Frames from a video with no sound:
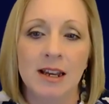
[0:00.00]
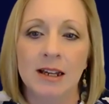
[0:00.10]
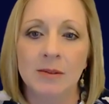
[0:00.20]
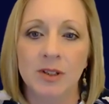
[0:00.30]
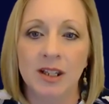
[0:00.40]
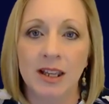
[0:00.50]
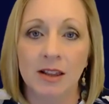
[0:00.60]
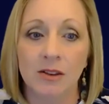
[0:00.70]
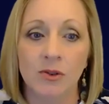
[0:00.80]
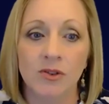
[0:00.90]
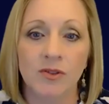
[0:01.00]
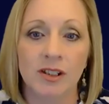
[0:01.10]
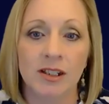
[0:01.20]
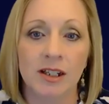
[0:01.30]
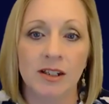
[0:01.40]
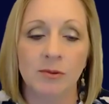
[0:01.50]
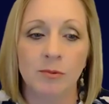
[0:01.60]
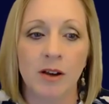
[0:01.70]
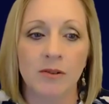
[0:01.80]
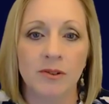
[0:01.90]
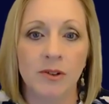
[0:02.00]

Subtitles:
to get those filled in as well.